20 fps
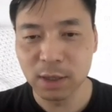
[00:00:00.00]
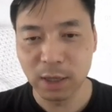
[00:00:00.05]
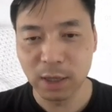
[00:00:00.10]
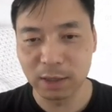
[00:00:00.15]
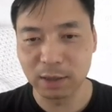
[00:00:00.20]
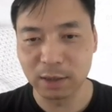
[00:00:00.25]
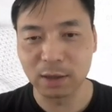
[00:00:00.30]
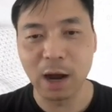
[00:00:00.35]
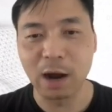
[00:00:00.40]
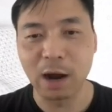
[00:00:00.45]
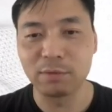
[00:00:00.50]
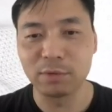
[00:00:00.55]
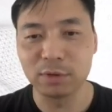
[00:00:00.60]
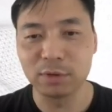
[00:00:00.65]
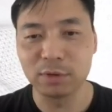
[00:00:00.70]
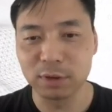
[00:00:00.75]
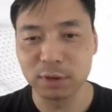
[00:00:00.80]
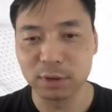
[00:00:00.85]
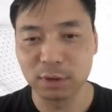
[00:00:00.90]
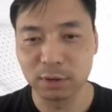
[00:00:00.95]
And the
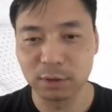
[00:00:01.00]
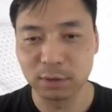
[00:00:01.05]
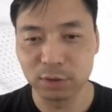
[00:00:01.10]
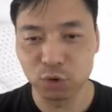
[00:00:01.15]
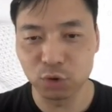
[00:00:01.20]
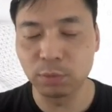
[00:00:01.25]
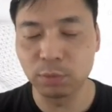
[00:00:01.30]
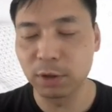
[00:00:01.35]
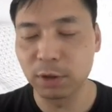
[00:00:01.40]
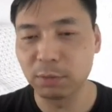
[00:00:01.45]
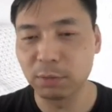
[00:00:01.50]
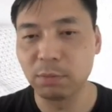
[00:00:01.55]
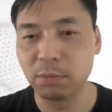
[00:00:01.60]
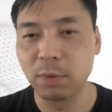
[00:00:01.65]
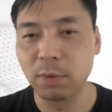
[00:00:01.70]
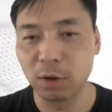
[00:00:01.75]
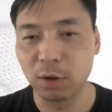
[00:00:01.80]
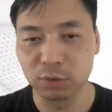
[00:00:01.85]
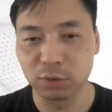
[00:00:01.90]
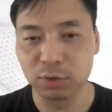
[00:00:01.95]
current super deep
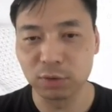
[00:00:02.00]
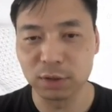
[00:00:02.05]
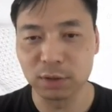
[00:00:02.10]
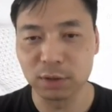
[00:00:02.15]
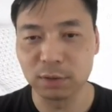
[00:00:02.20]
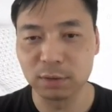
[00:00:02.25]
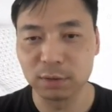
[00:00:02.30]
models,